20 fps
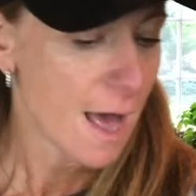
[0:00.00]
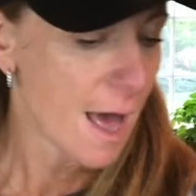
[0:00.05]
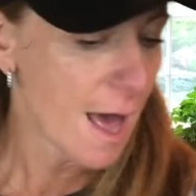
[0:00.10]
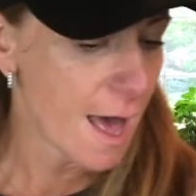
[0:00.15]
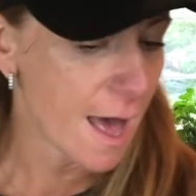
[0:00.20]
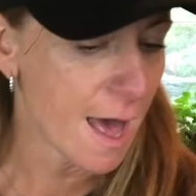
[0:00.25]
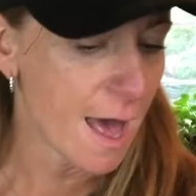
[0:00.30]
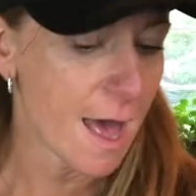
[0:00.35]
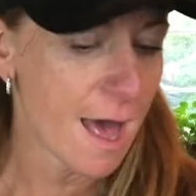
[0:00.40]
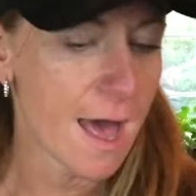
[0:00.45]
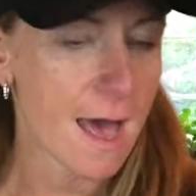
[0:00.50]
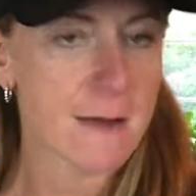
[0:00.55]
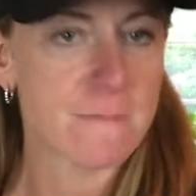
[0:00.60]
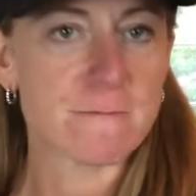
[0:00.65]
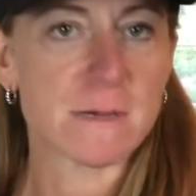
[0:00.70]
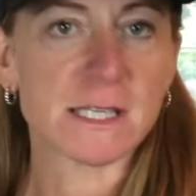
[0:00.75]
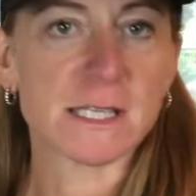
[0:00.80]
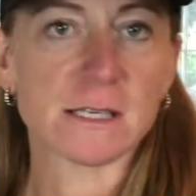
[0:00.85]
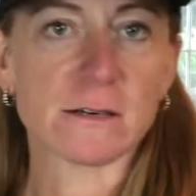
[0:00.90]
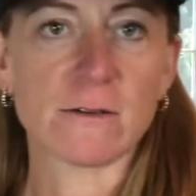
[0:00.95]

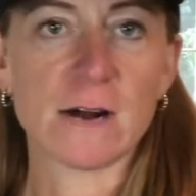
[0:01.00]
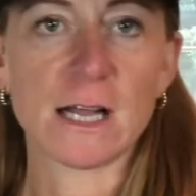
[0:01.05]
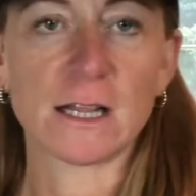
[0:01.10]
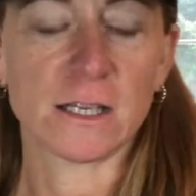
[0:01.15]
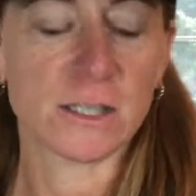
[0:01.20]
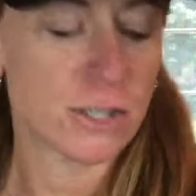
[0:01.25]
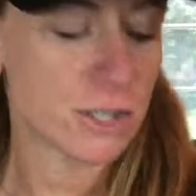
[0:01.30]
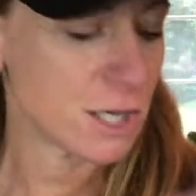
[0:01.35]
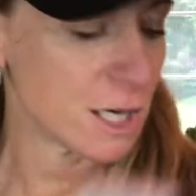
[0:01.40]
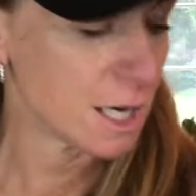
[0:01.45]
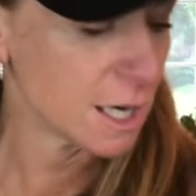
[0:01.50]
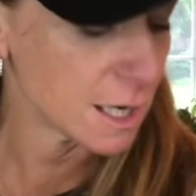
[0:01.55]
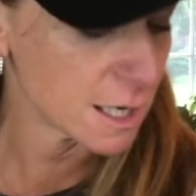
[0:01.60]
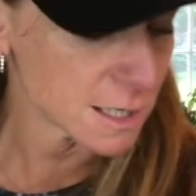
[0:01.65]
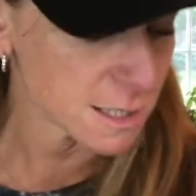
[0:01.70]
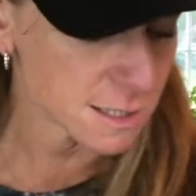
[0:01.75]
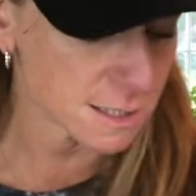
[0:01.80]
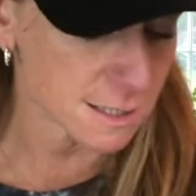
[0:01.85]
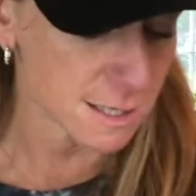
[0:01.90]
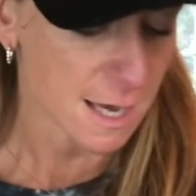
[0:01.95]
and mozzarella
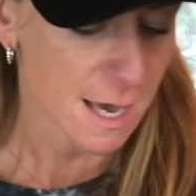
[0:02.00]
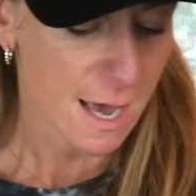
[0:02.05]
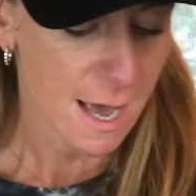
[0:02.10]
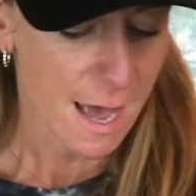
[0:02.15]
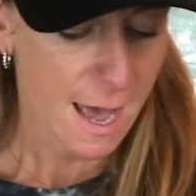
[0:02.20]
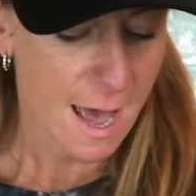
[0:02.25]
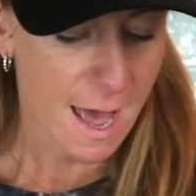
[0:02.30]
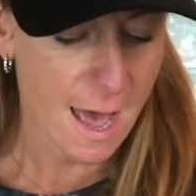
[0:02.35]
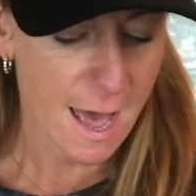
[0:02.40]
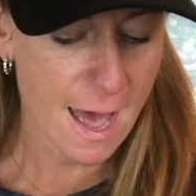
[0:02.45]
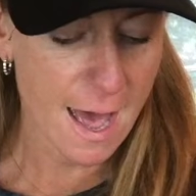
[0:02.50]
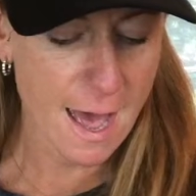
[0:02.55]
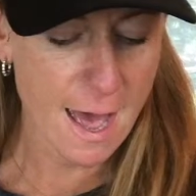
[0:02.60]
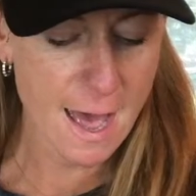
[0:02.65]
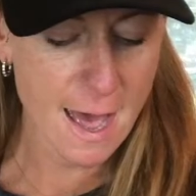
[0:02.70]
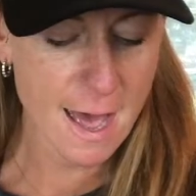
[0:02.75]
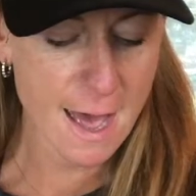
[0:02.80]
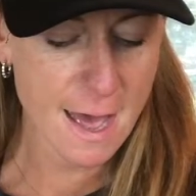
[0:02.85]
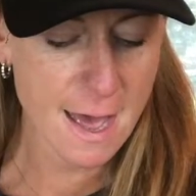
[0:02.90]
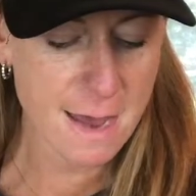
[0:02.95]
cheese
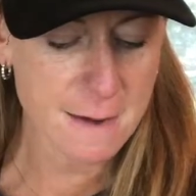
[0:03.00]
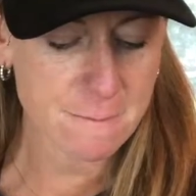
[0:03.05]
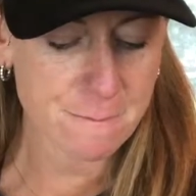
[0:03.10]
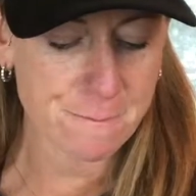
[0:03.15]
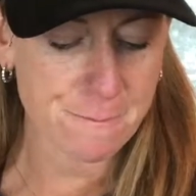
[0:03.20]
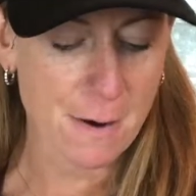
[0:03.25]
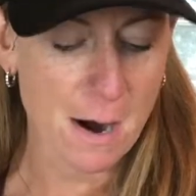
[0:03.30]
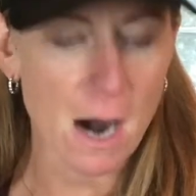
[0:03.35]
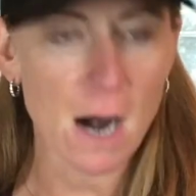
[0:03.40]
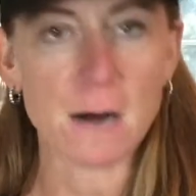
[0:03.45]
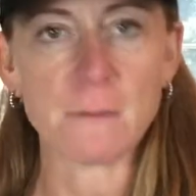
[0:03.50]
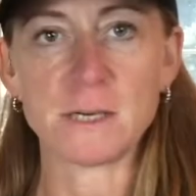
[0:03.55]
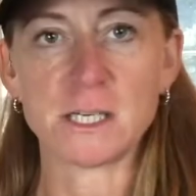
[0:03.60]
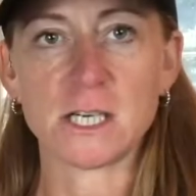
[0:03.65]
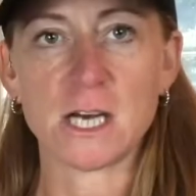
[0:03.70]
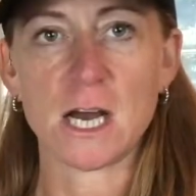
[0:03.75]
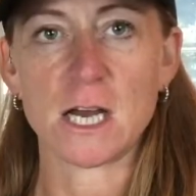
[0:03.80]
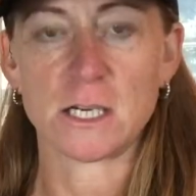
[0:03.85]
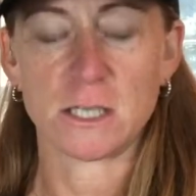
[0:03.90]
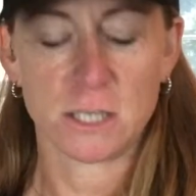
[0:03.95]
and
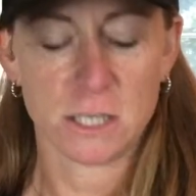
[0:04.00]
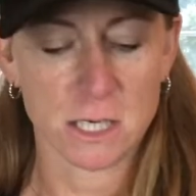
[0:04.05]
Parmesan